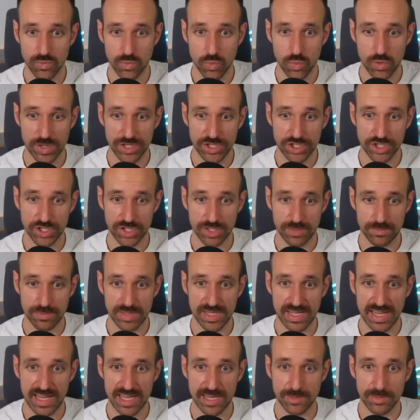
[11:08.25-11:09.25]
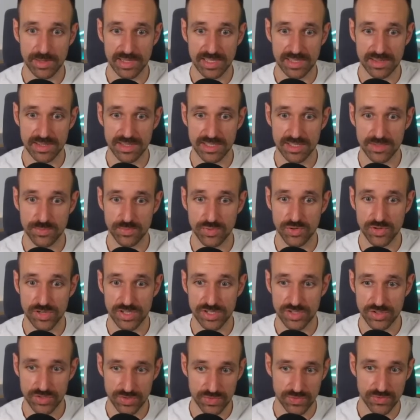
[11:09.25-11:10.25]
we should be able at this
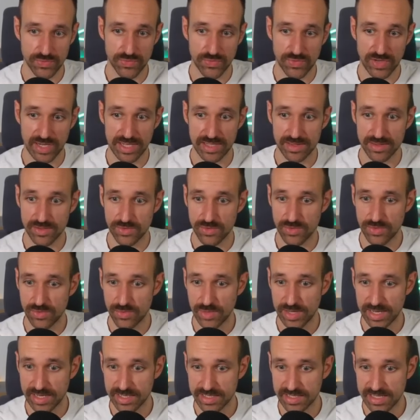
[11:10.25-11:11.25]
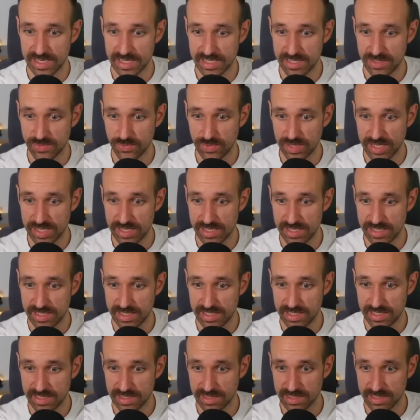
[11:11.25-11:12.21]
point to find the React Native IDE.